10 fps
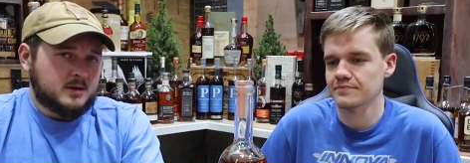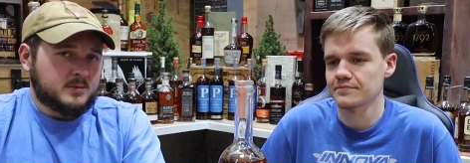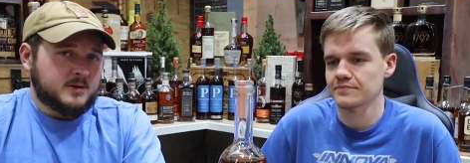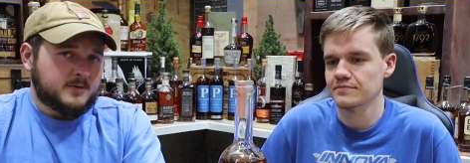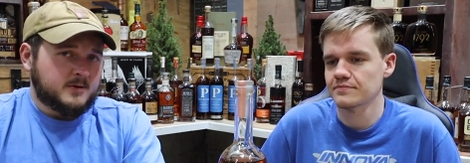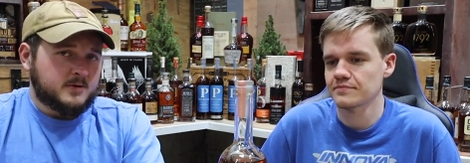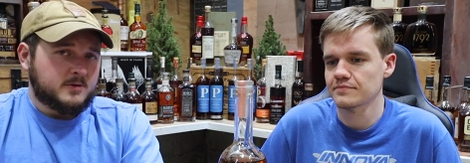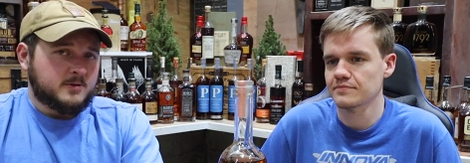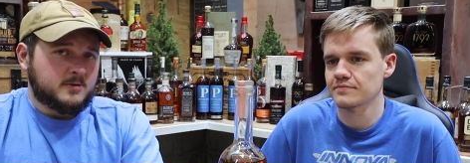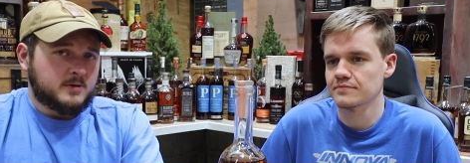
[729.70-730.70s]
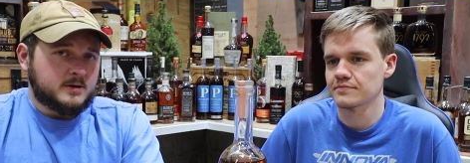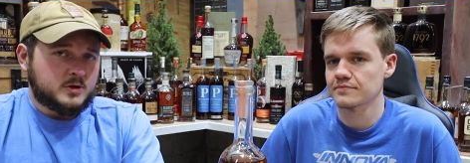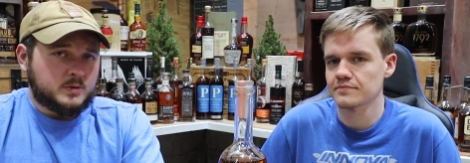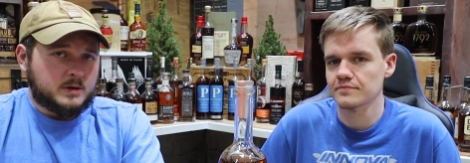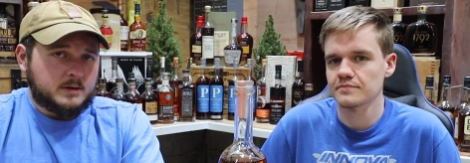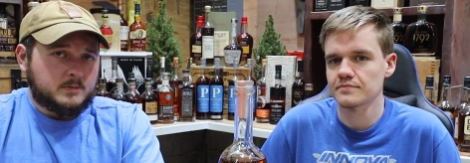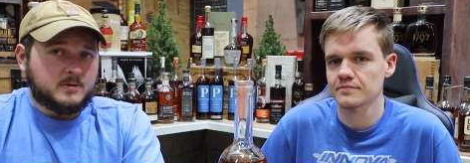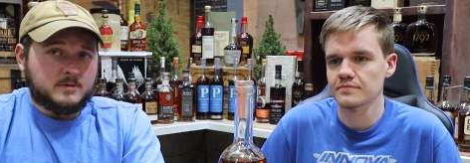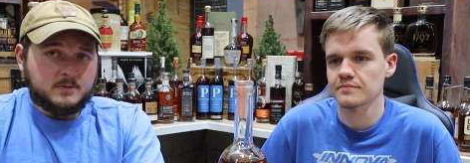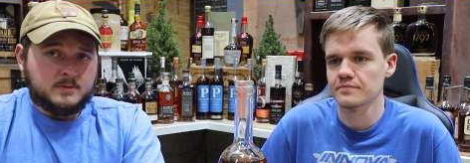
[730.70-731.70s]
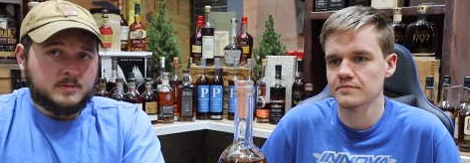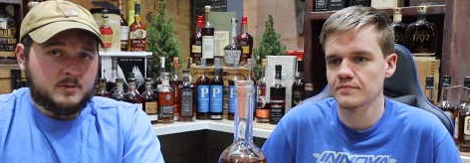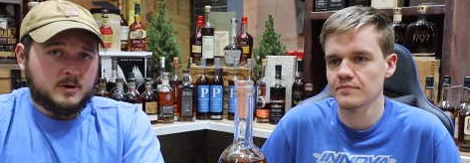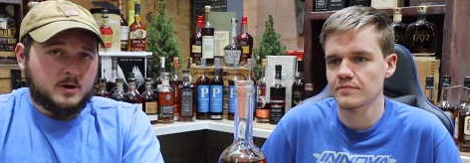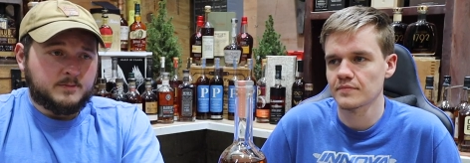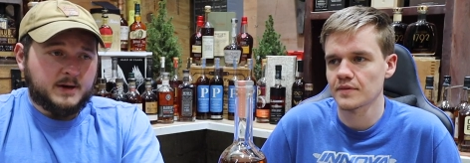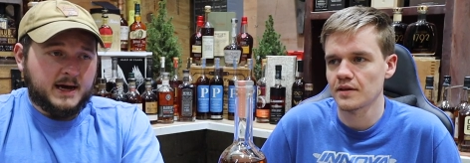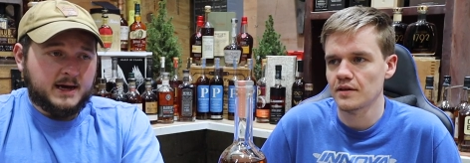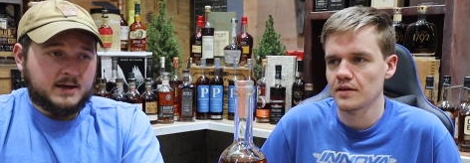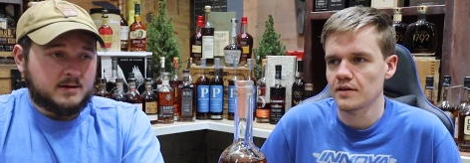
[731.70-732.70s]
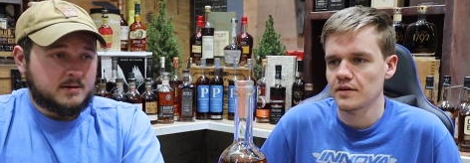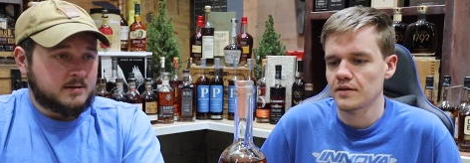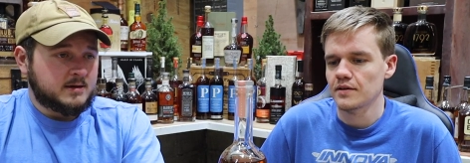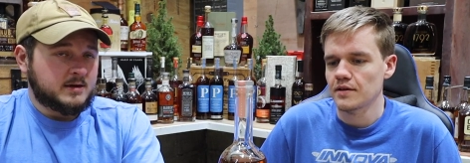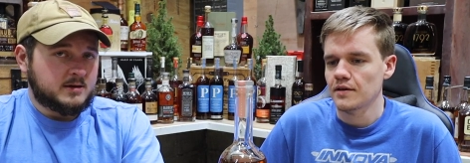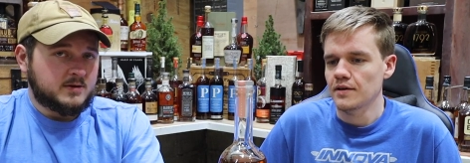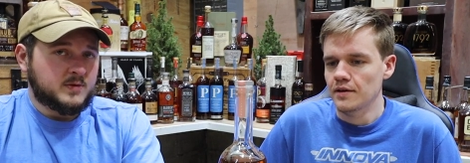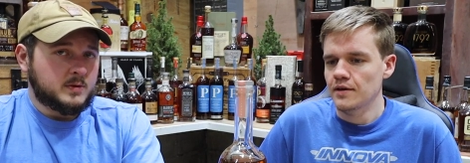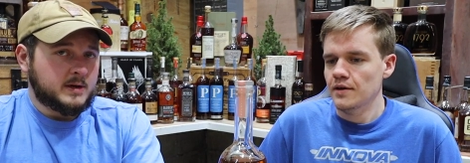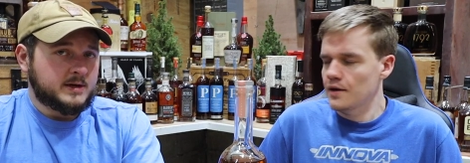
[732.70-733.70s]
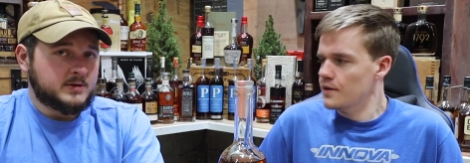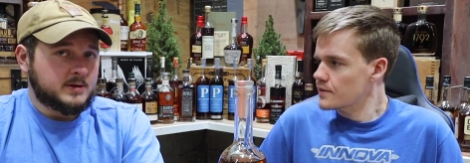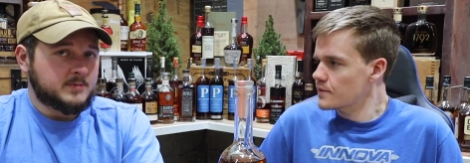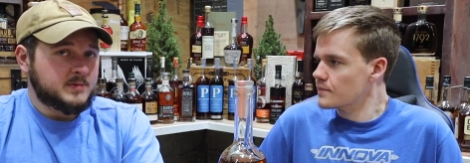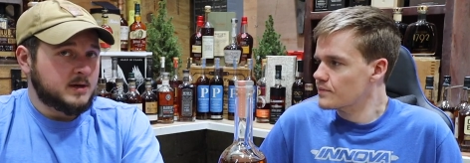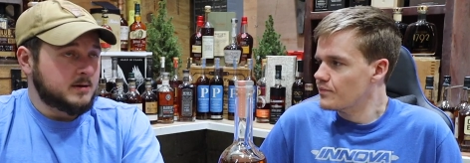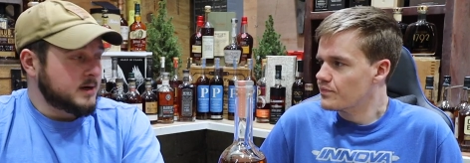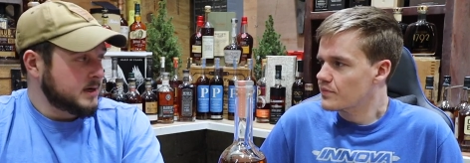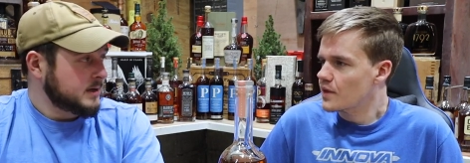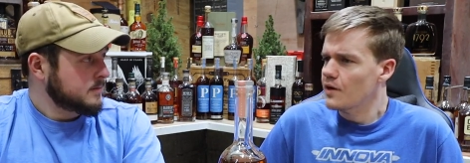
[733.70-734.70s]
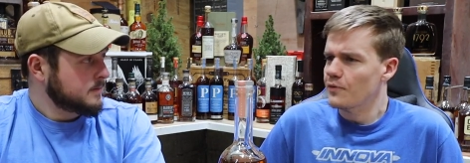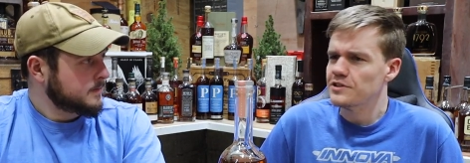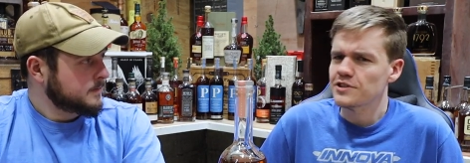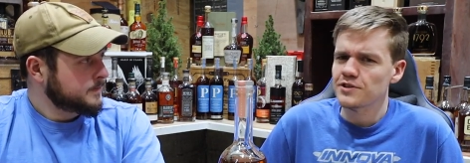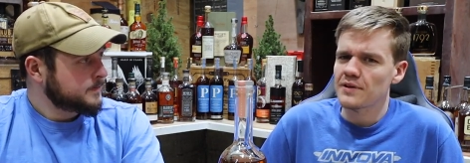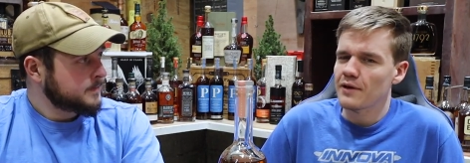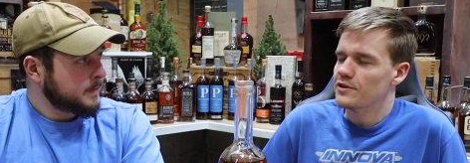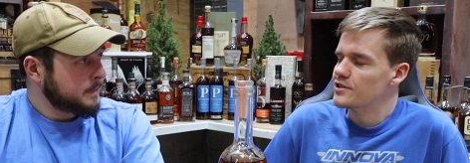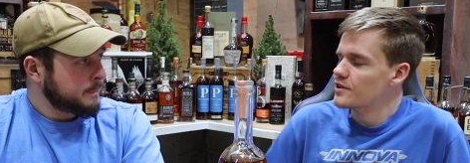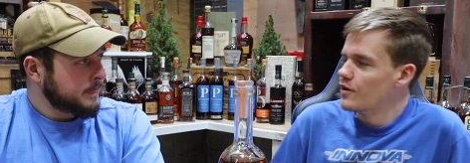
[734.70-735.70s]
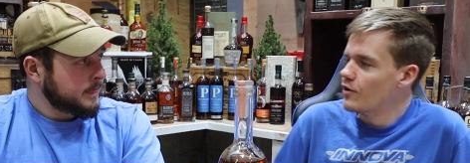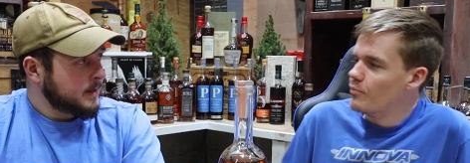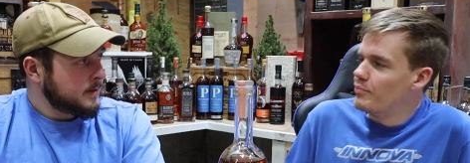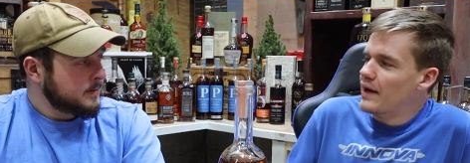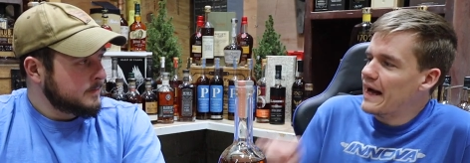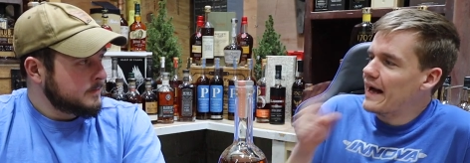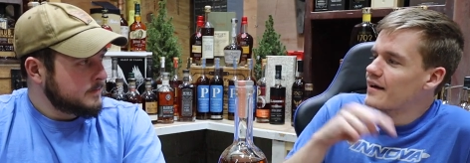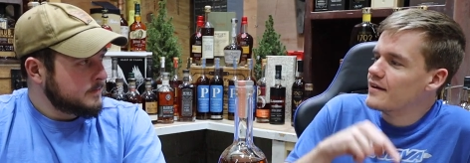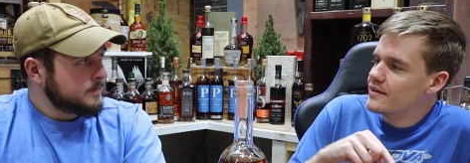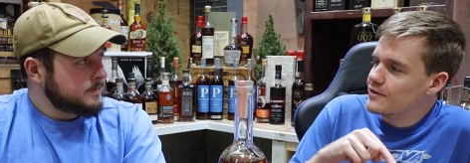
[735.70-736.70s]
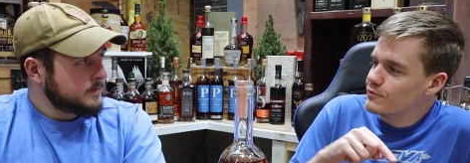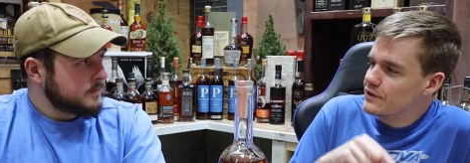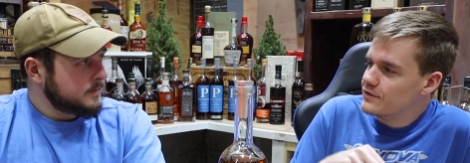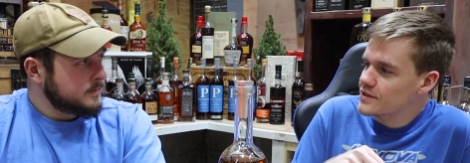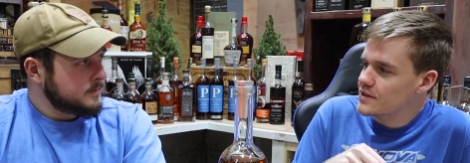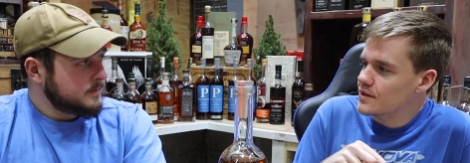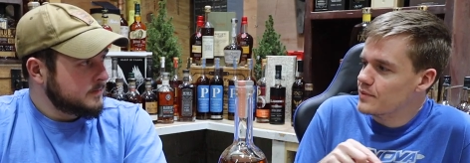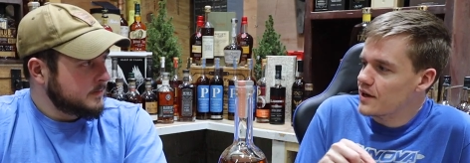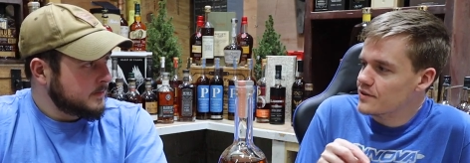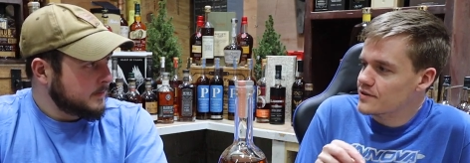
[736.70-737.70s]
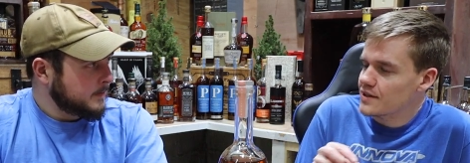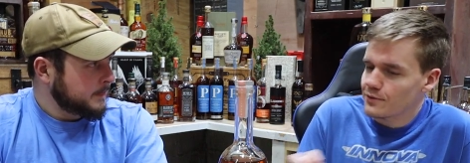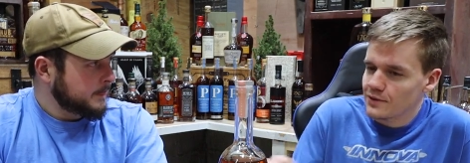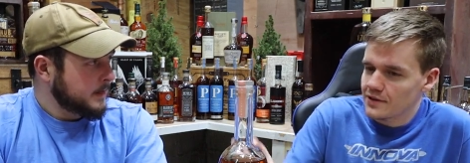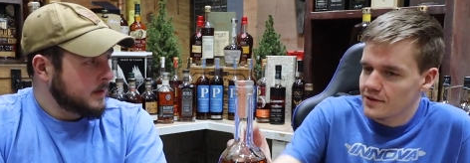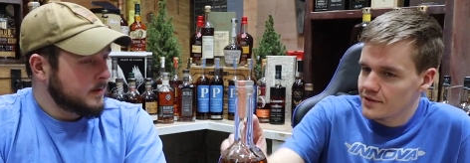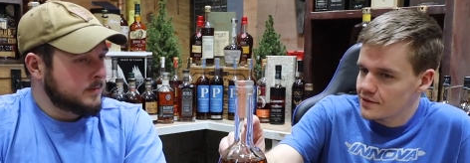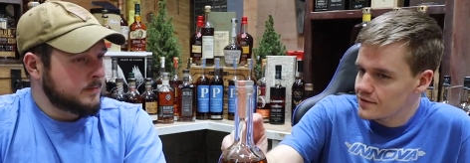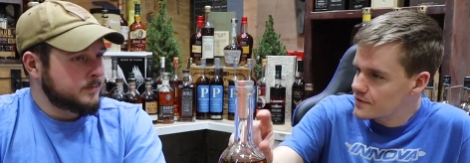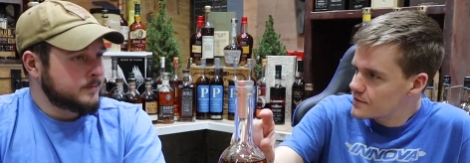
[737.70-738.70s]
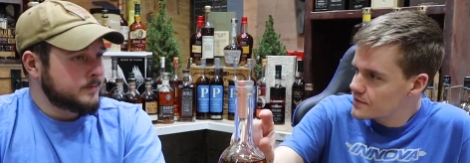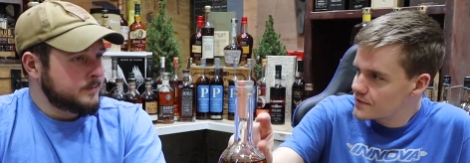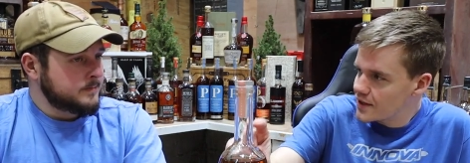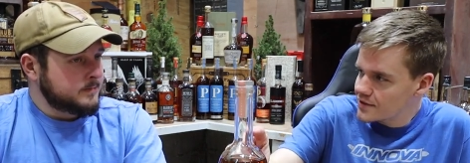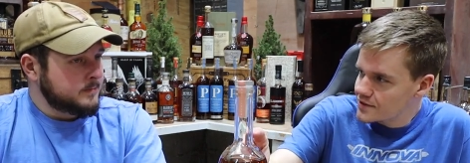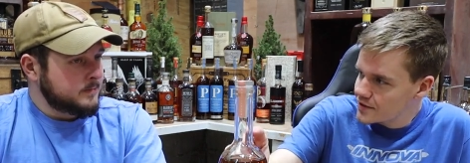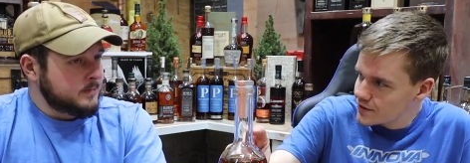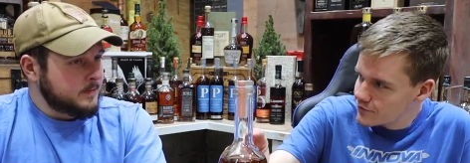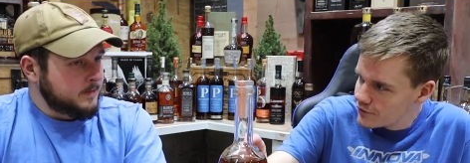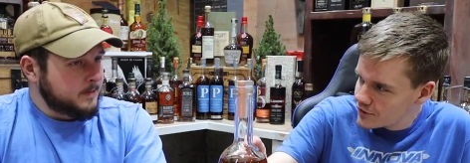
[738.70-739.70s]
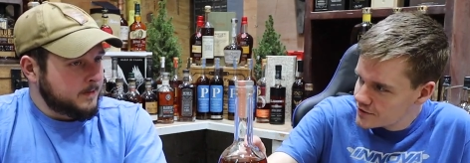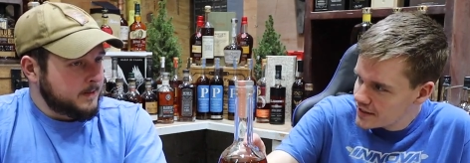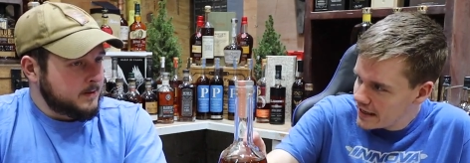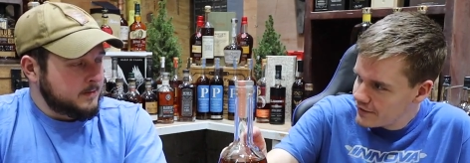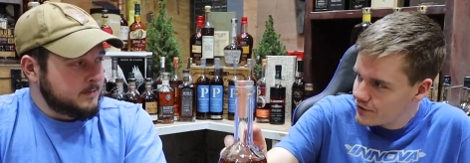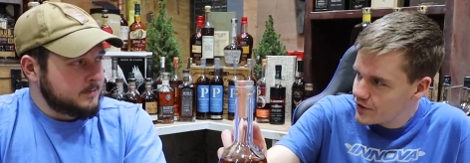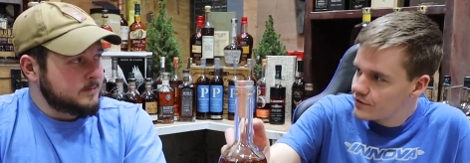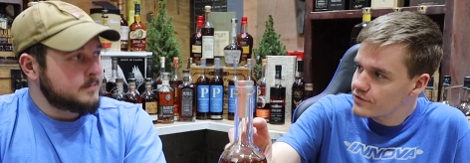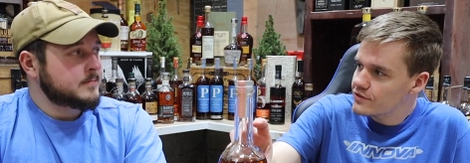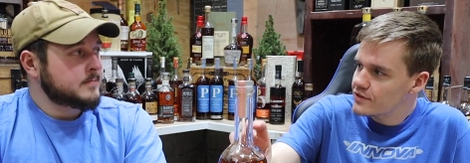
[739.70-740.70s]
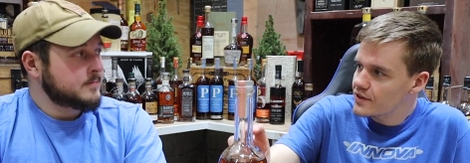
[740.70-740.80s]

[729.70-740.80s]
Speaker 1: a little bit further through this one, we'll come back and kind of give you guys an update on it. We
Speaker 2: should do that. We should go back and revisit the bottles that we tasted the first half of